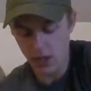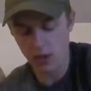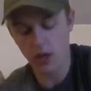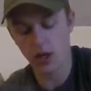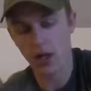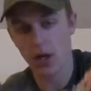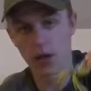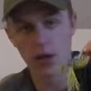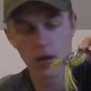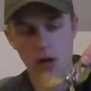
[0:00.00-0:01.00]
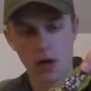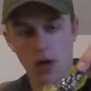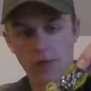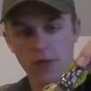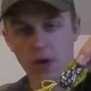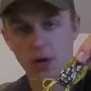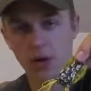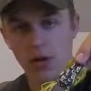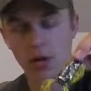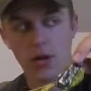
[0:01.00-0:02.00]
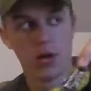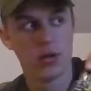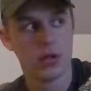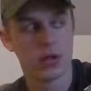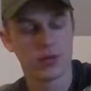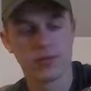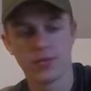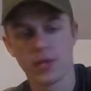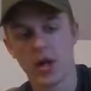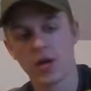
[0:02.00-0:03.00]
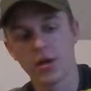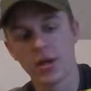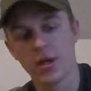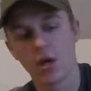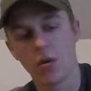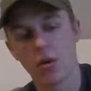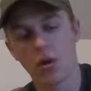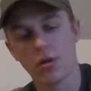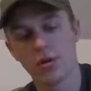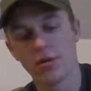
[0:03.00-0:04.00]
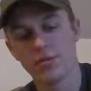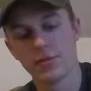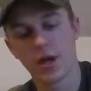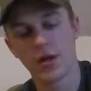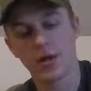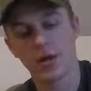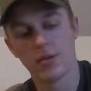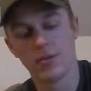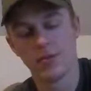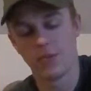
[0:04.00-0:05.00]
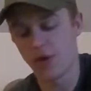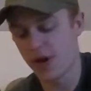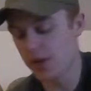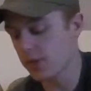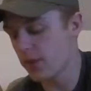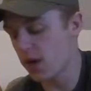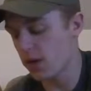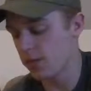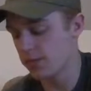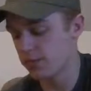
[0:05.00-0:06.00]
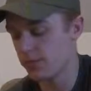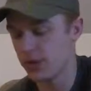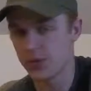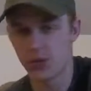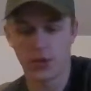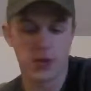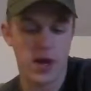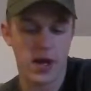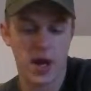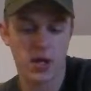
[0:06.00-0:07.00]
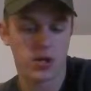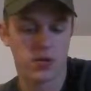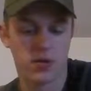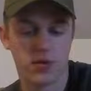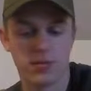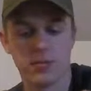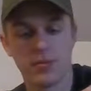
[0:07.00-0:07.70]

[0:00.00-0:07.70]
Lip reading: And then I got a frog, just got like a yellow color, kind of white on the bottom. Is really why I got this one.